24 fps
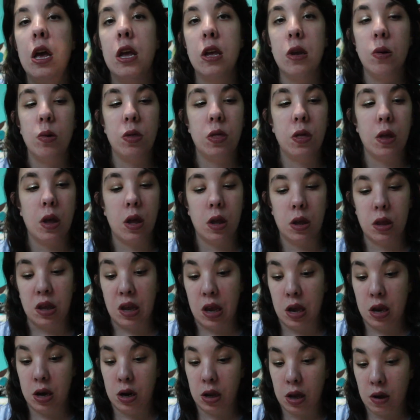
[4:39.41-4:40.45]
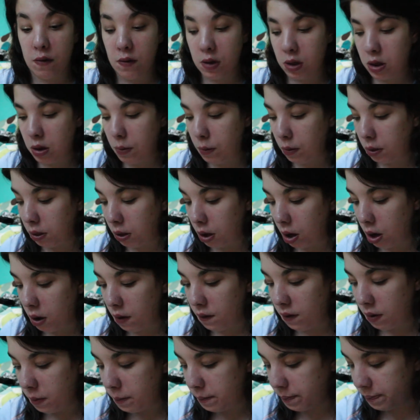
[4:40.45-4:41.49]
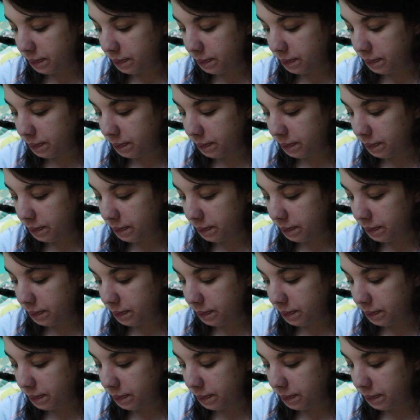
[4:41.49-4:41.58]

use this and give it some love